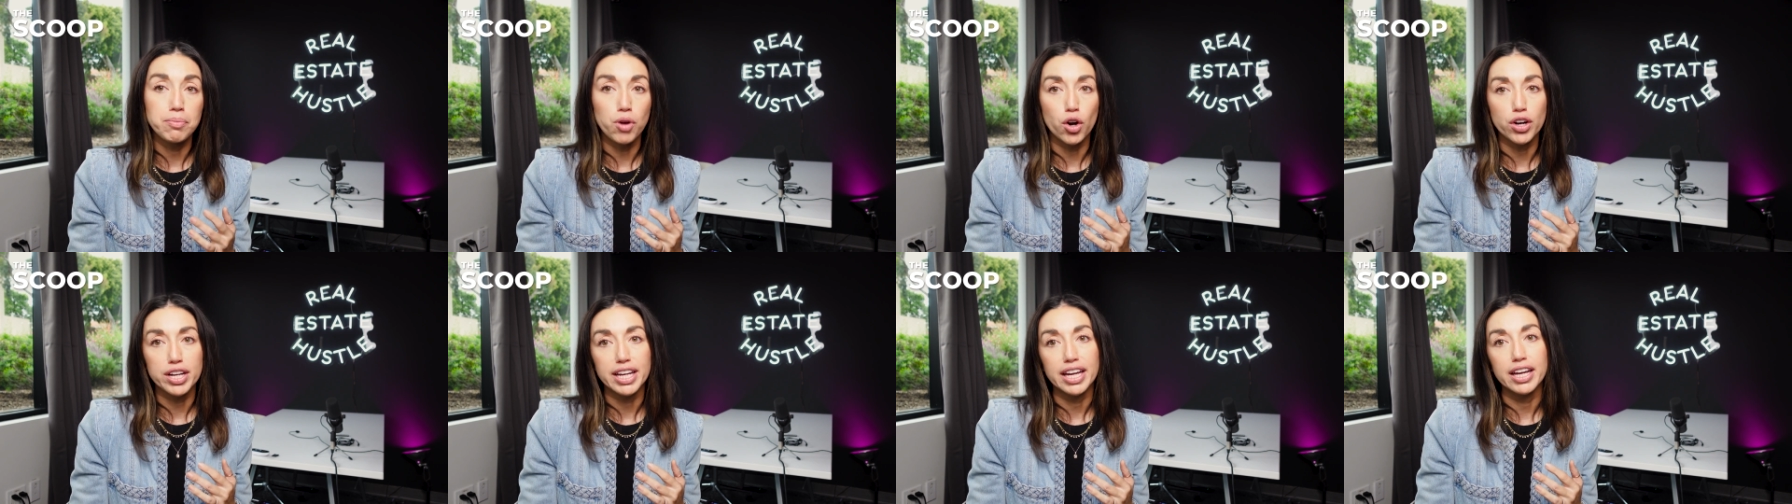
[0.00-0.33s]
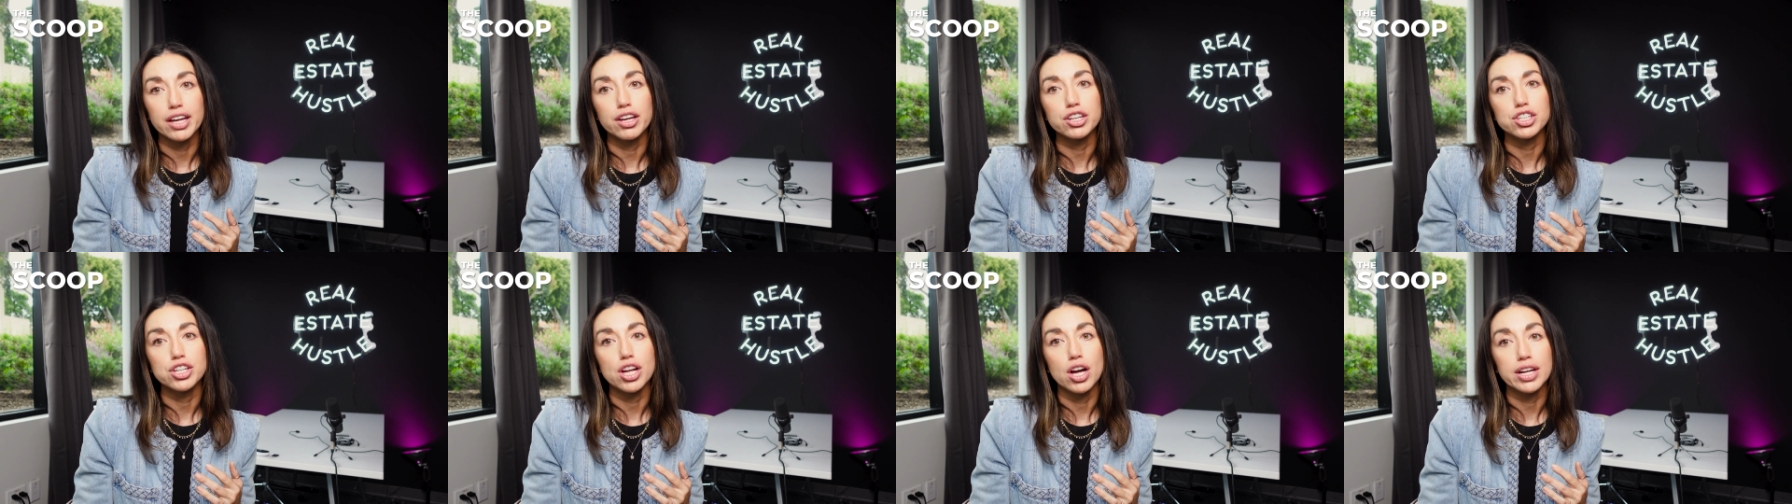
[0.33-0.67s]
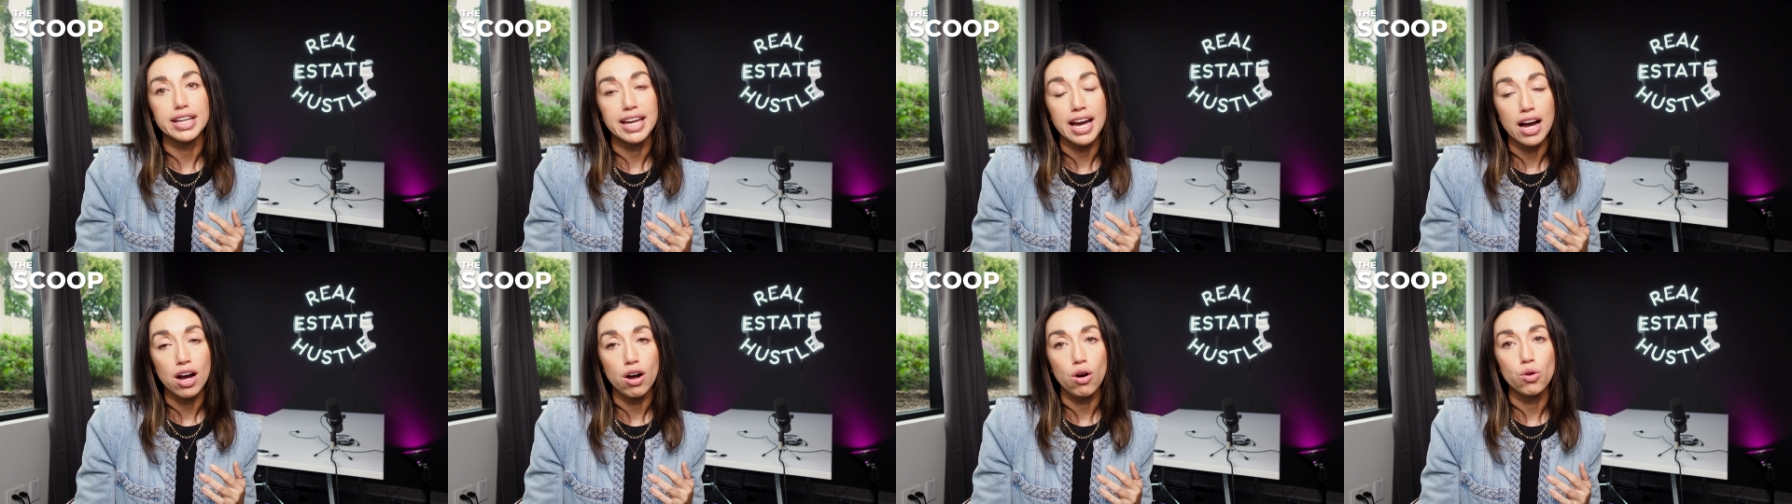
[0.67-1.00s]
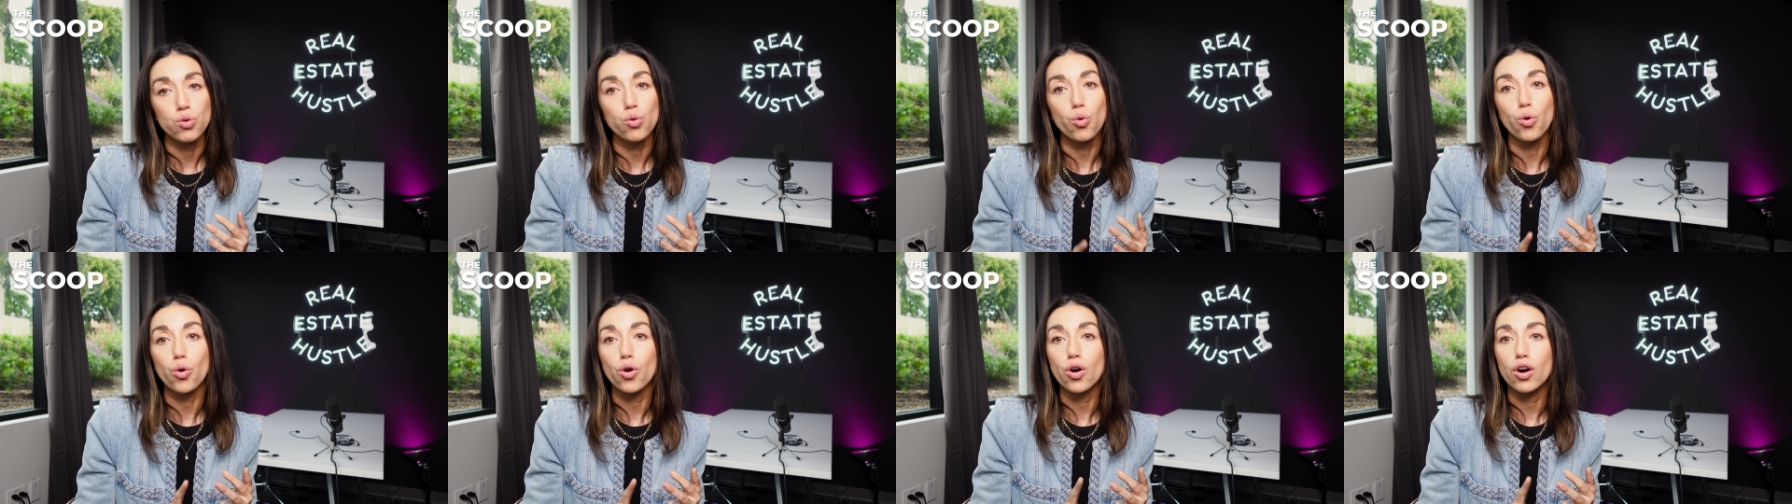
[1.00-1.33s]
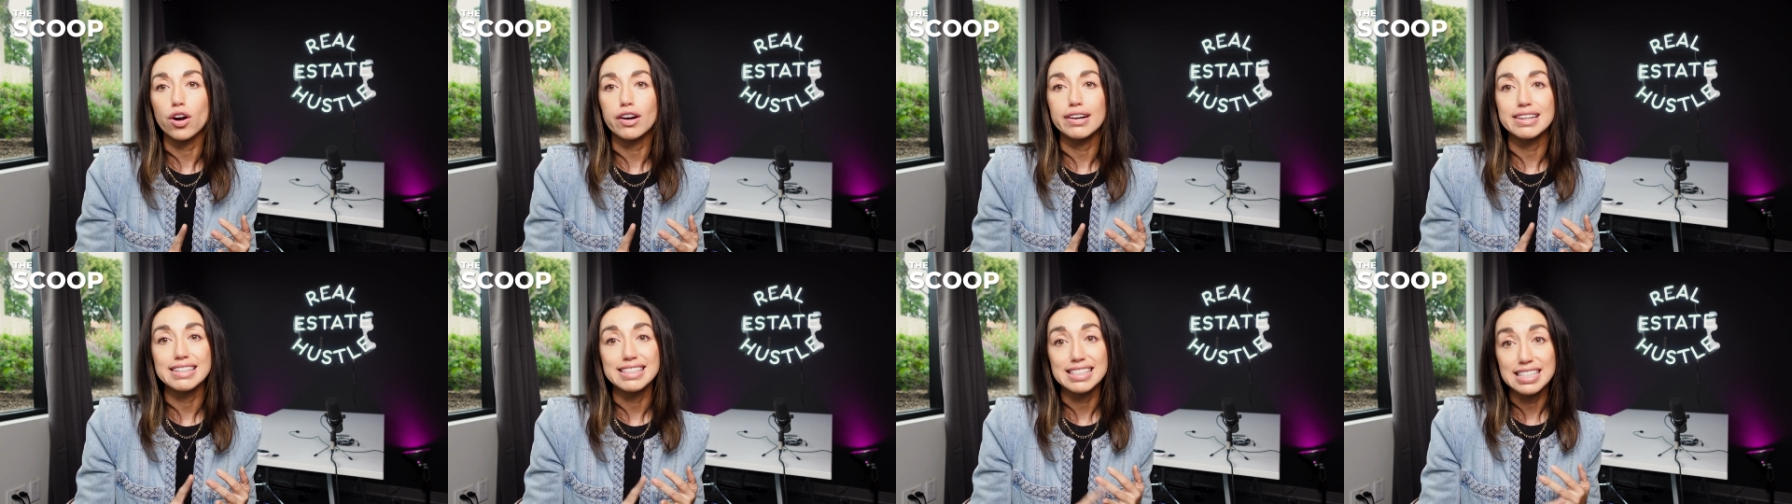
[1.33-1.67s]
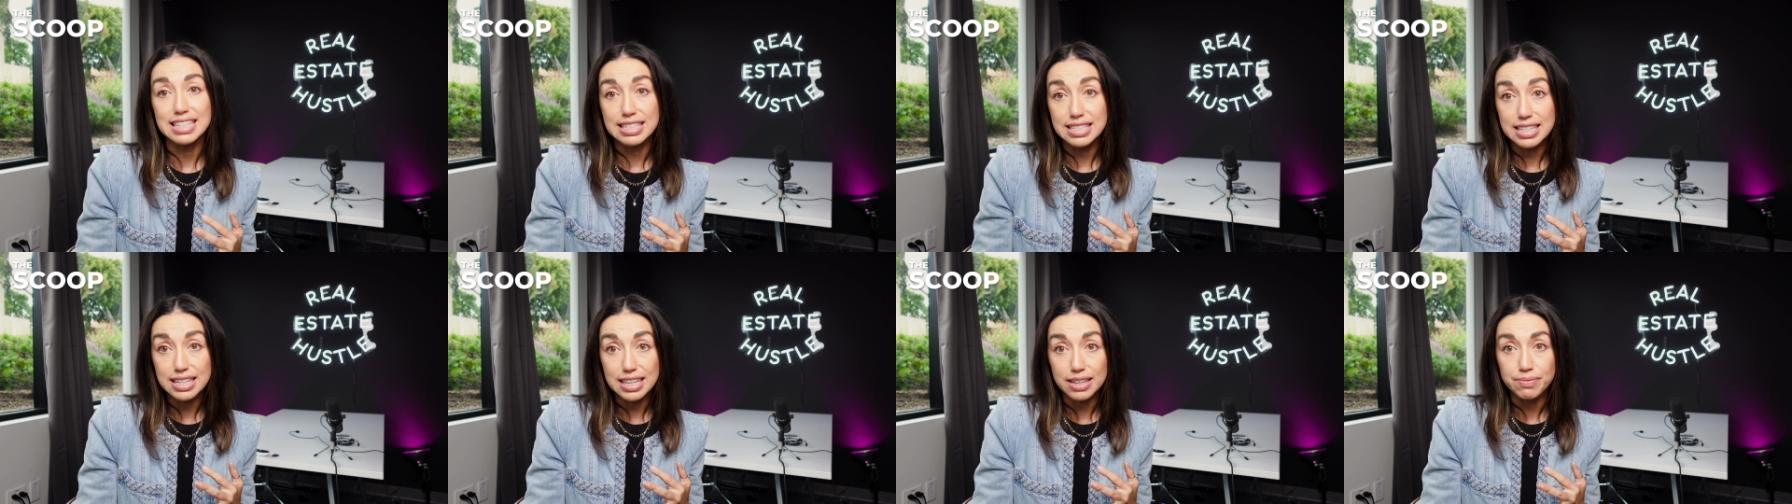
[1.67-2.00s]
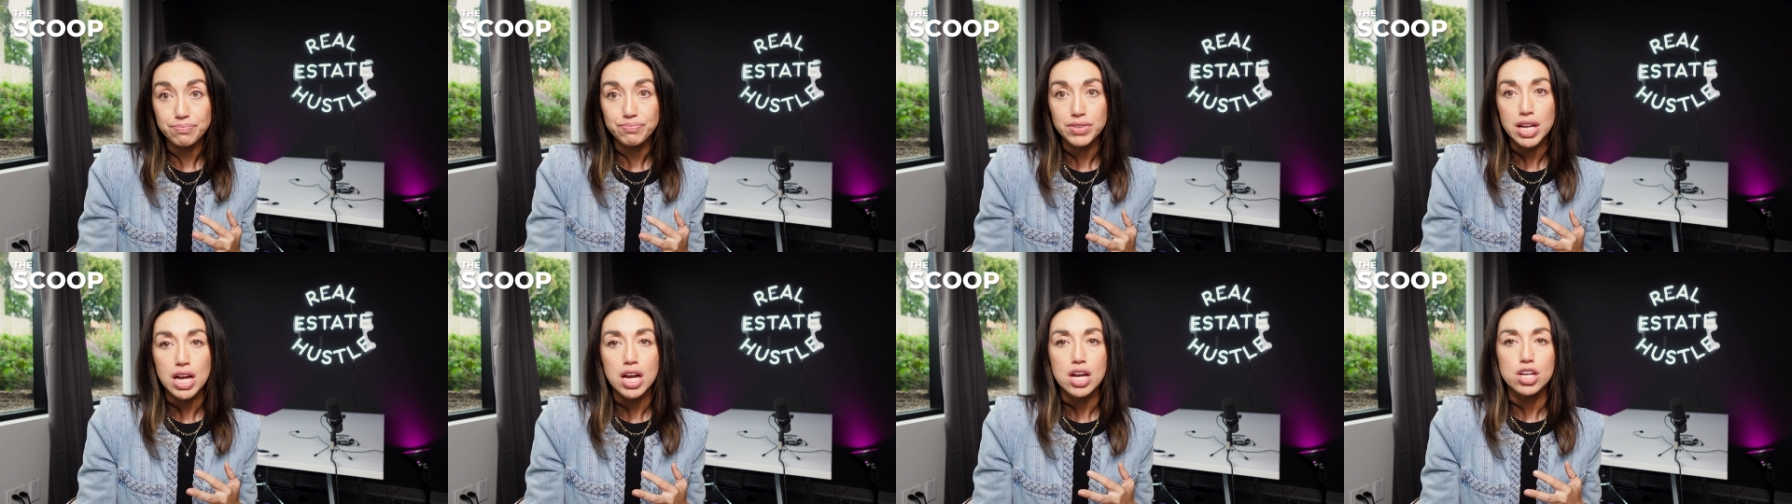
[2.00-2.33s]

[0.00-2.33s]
market account or a CD.